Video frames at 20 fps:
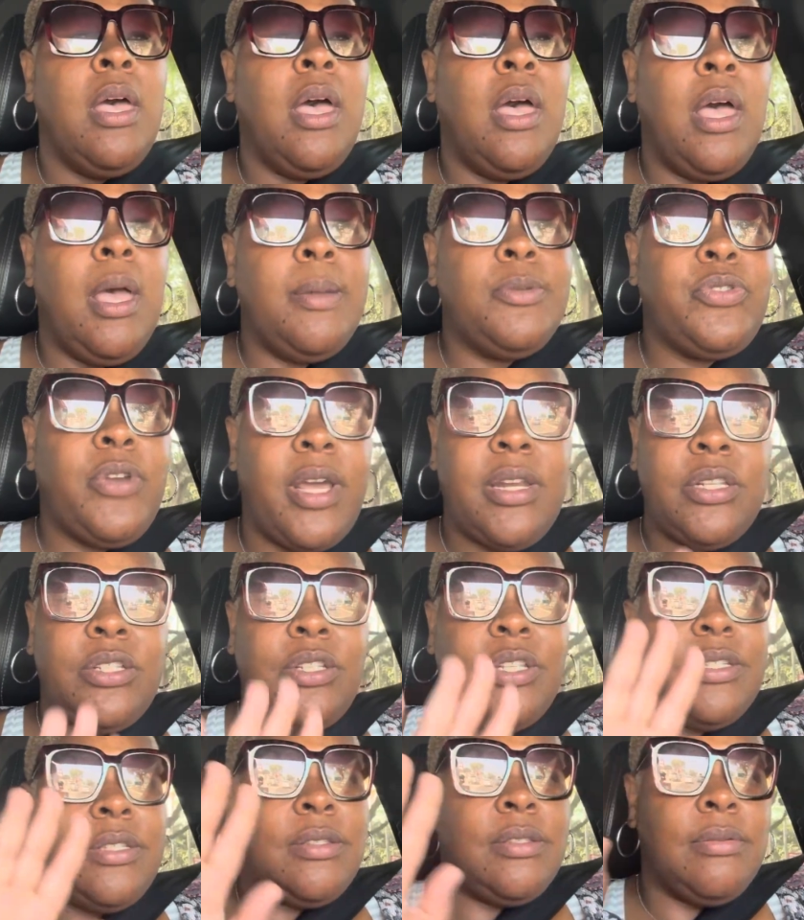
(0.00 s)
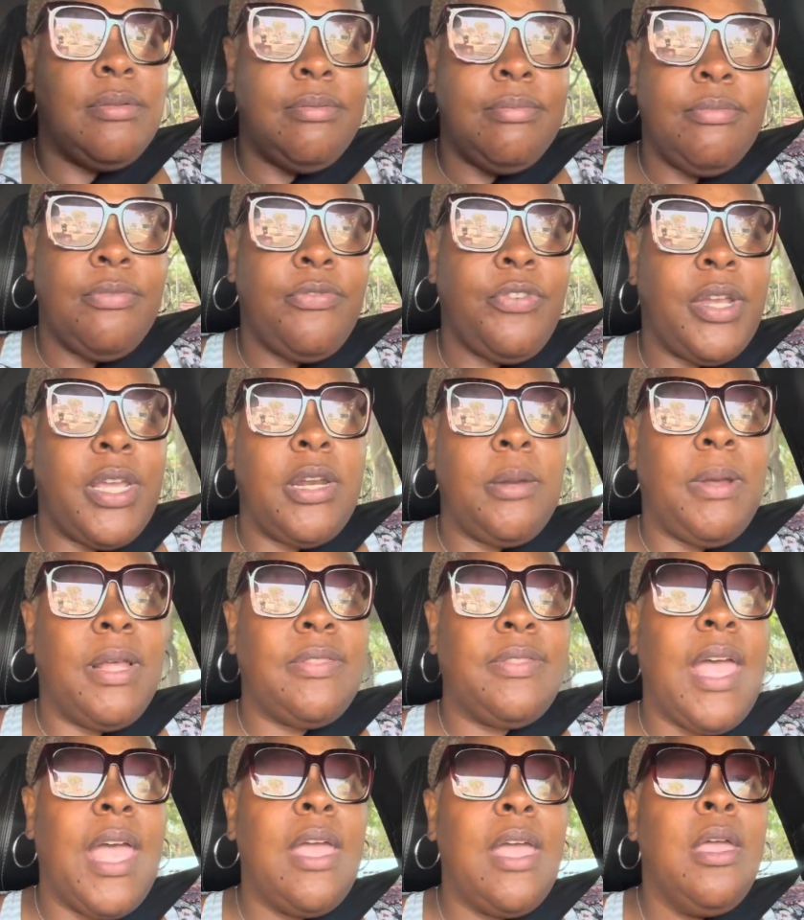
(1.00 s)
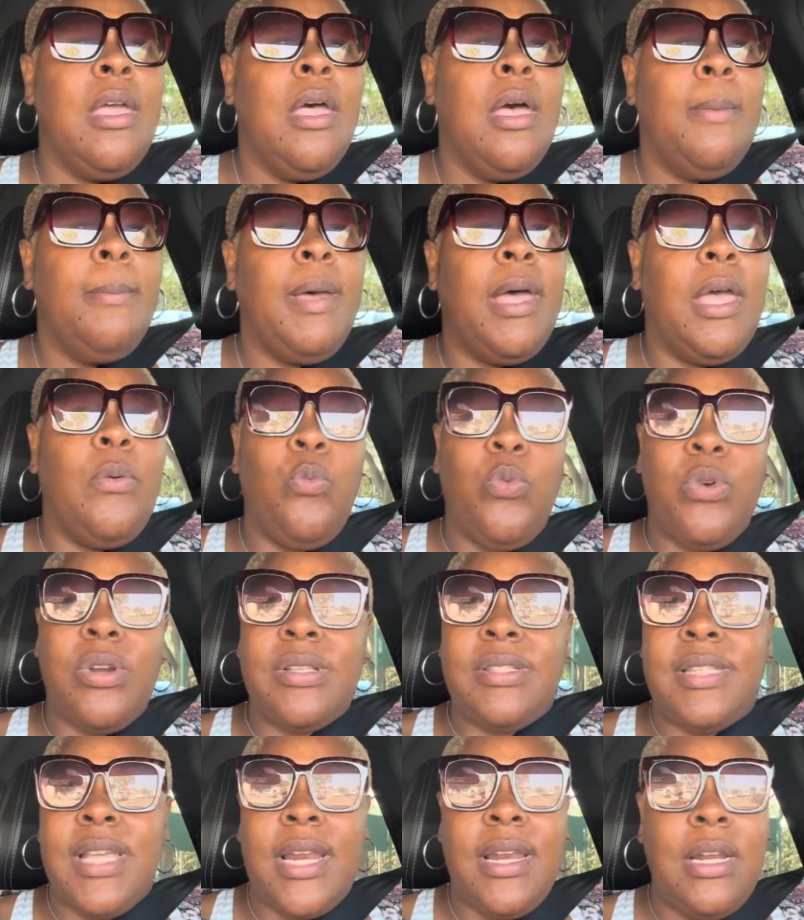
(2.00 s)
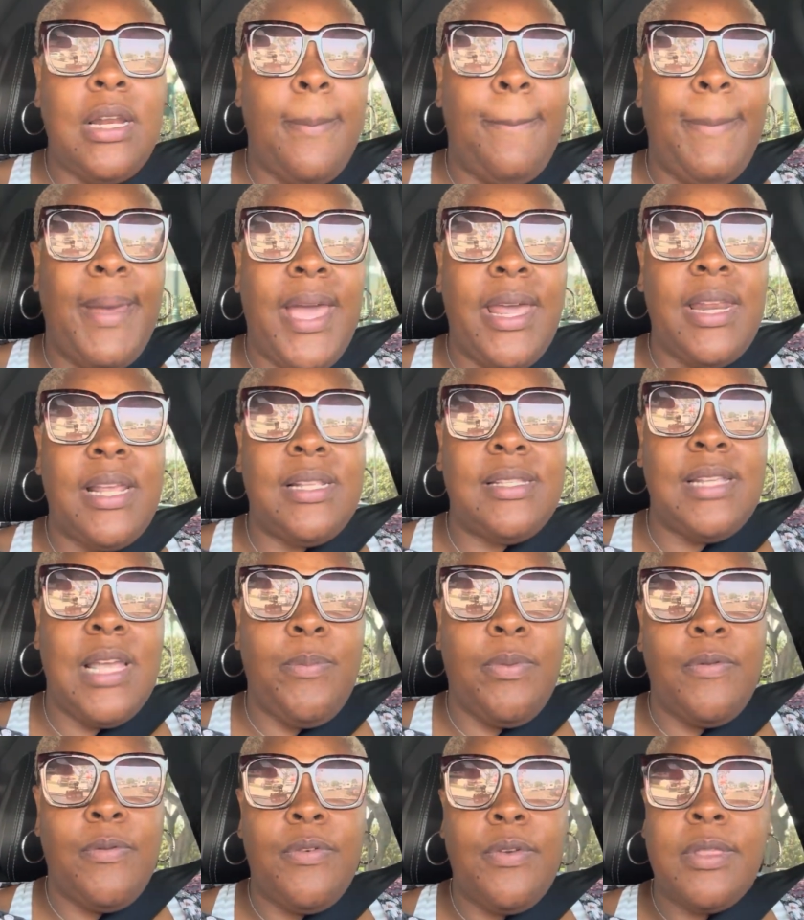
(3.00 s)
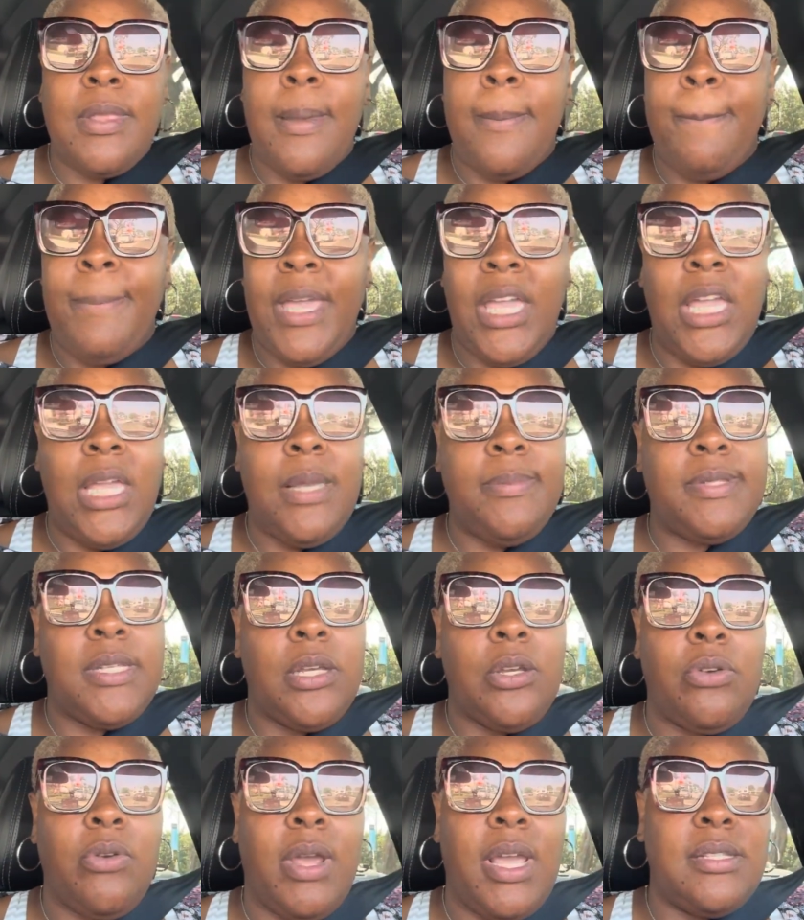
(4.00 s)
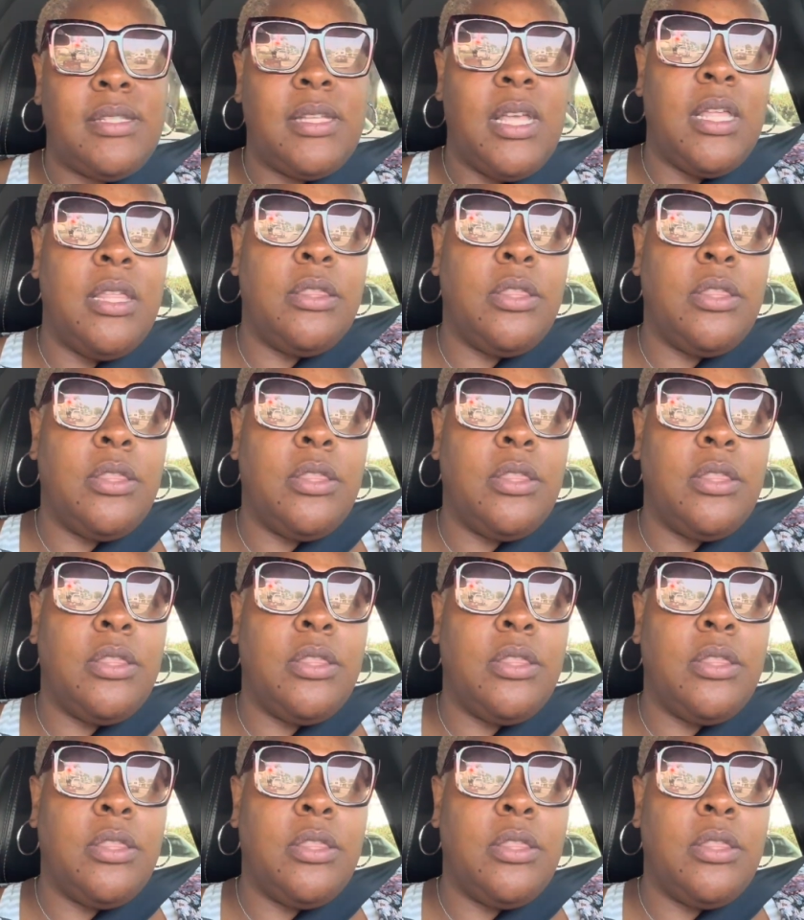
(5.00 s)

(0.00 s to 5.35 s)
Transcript: Uh, try to just forget about that. But we're setting a bad example for the babes in Christ and